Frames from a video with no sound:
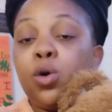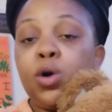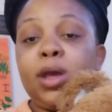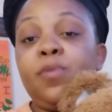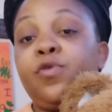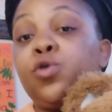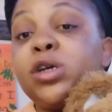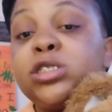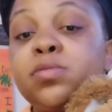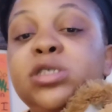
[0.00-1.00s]
or came for
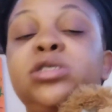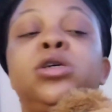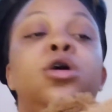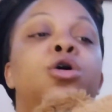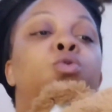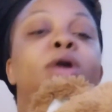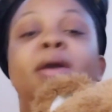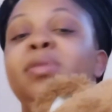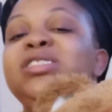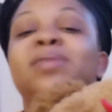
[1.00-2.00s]
Christmas would
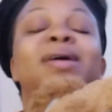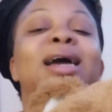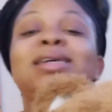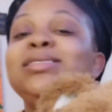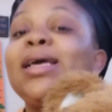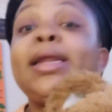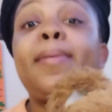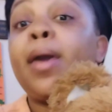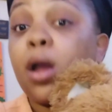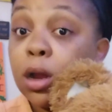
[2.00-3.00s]
give me some kind of teddy
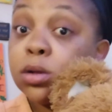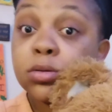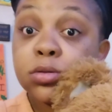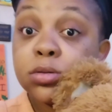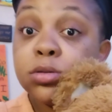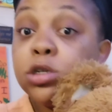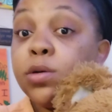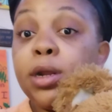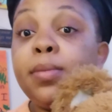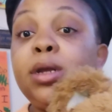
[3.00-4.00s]
bear. You know
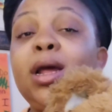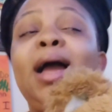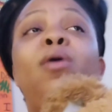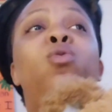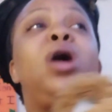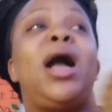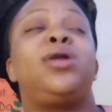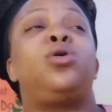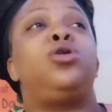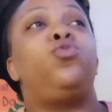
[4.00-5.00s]
what I mean? I
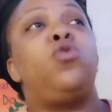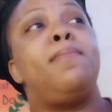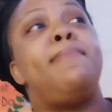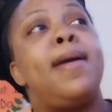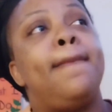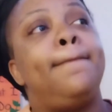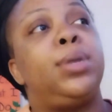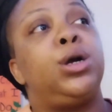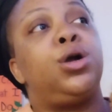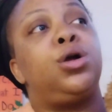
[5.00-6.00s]
don't
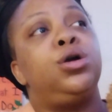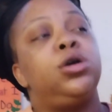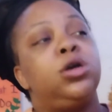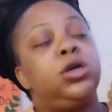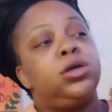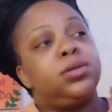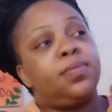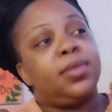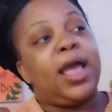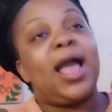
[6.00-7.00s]
remember.
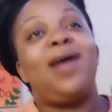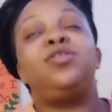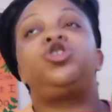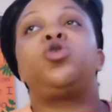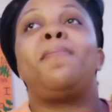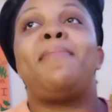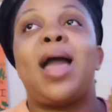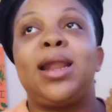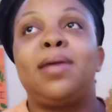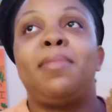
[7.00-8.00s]
I have a
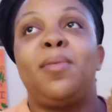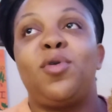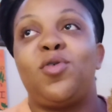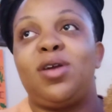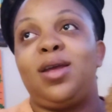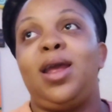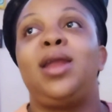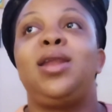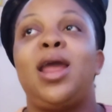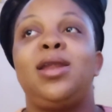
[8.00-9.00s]
traumatic memory,
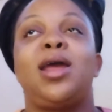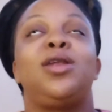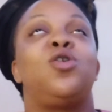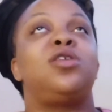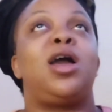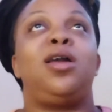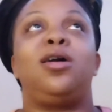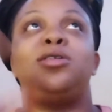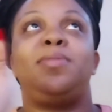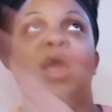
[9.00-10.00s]
and I know that
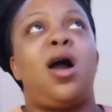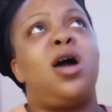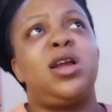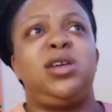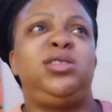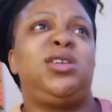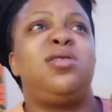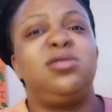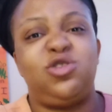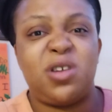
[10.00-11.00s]
you're gonna be like, oh, that's
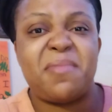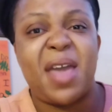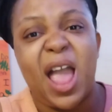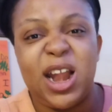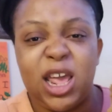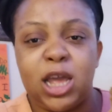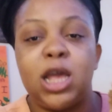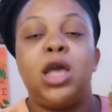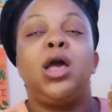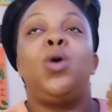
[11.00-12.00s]
so dramatic.
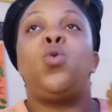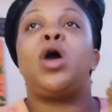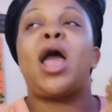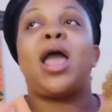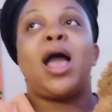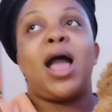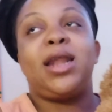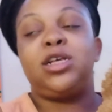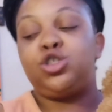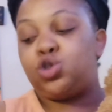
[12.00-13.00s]
What I
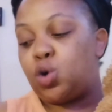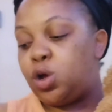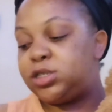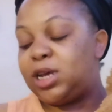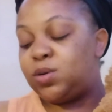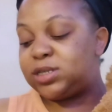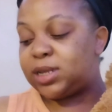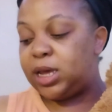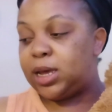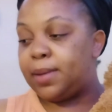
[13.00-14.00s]
had a doll that was
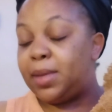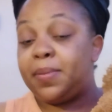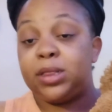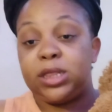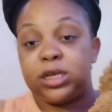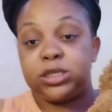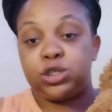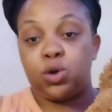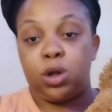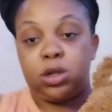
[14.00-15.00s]
like maybe this
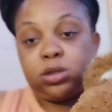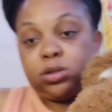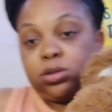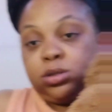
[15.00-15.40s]
tall,